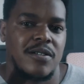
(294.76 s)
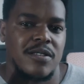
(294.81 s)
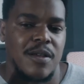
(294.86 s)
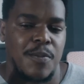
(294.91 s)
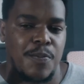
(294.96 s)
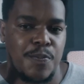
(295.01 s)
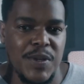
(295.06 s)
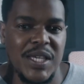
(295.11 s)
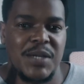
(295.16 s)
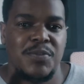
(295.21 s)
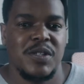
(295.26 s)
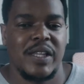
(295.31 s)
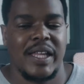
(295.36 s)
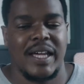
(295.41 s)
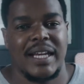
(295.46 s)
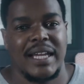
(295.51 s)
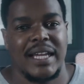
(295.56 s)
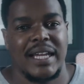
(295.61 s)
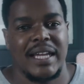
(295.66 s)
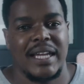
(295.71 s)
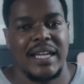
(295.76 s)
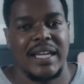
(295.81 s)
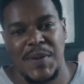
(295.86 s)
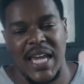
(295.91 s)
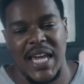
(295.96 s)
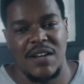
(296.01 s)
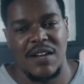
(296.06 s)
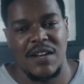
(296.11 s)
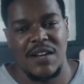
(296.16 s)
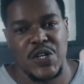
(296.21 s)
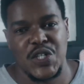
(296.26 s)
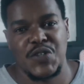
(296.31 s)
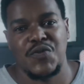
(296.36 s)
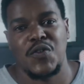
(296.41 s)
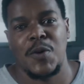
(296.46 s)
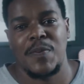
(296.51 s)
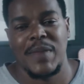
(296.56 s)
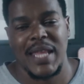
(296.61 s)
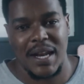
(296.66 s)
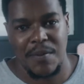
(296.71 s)
the people that are going to get paid first
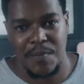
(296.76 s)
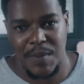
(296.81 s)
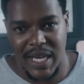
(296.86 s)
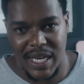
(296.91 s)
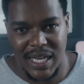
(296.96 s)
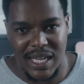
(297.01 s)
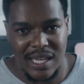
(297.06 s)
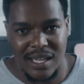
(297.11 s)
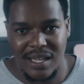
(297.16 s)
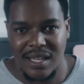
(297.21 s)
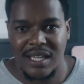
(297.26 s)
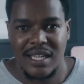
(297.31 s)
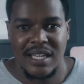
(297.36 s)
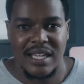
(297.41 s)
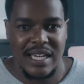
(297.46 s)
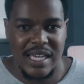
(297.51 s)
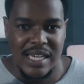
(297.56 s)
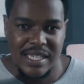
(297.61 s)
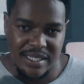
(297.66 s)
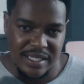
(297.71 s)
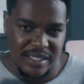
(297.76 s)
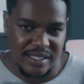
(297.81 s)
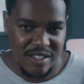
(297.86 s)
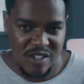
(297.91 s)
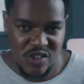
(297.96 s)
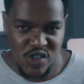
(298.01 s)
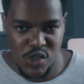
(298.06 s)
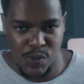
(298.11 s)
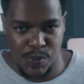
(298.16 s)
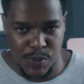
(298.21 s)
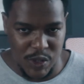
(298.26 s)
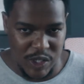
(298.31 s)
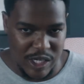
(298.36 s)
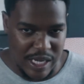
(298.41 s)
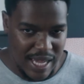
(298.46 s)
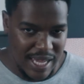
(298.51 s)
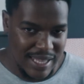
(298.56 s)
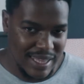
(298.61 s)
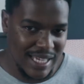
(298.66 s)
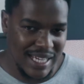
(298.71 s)
from that money is a distributor,
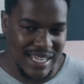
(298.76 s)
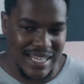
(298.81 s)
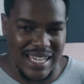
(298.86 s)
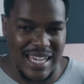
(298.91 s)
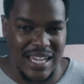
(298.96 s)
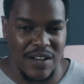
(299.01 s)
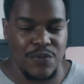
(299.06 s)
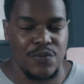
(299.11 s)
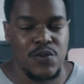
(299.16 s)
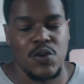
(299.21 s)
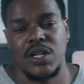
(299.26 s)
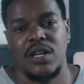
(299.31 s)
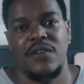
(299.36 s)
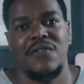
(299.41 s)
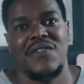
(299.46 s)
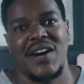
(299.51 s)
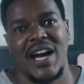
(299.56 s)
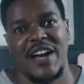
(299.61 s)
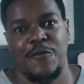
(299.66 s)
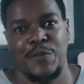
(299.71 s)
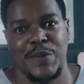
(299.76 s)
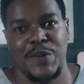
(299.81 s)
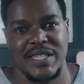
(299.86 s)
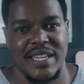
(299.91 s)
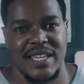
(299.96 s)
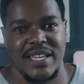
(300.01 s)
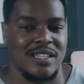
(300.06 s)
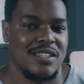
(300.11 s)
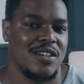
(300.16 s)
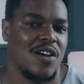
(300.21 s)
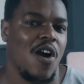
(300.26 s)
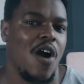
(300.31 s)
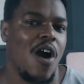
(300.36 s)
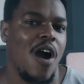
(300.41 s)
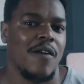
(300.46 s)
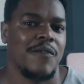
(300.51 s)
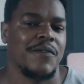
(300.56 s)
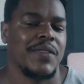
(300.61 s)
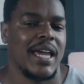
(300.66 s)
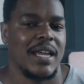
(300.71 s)
and they're going to get 45%
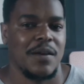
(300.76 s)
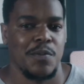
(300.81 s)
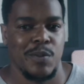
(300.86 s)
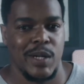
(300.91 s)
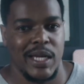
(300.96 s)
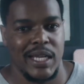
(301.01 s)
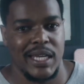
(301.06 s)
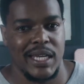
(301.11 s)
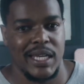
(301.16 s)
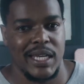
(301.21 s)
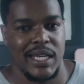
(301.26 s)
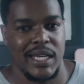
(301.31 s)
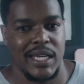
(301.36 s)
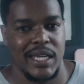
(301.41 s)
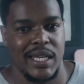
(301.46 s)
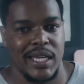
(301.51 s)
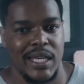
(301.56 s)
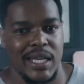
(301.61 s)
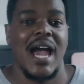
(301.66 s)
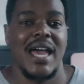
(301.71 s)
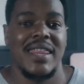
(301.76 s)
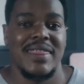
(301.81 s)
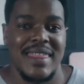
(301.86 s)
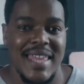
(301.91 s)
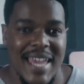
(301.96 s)
of that money. And